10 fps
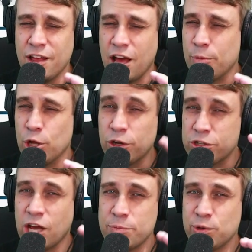A lot of
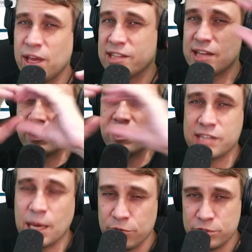times you'll get exactly the
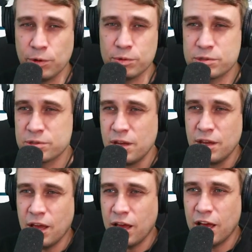same results
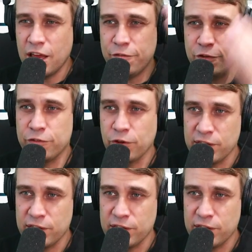if you've got